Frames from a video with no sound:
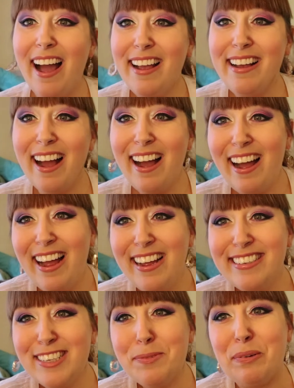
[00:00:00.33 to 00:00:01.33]
Hi
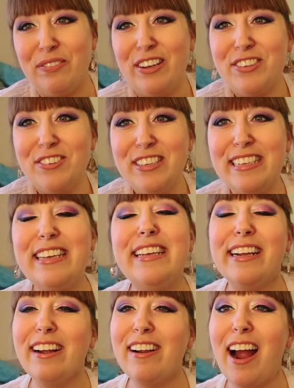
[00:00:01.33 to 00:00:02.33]
guys, Professor Z
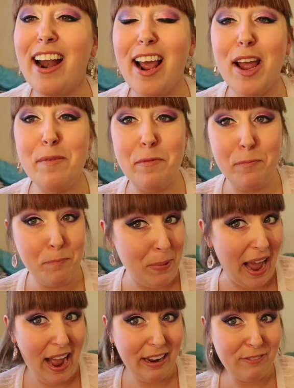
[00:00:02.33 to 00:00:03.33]
here, and I am
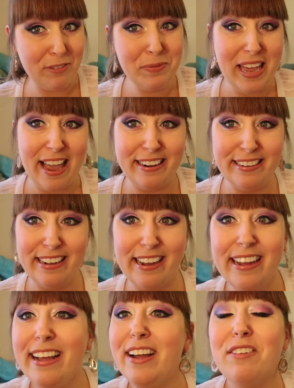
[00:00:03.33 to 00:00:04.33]
back from
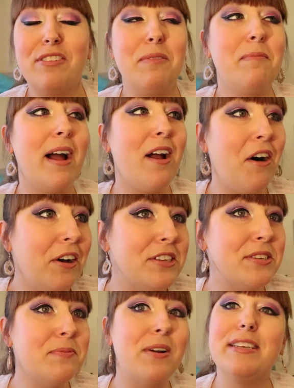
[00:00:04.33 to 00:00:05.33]
Canada from my awesome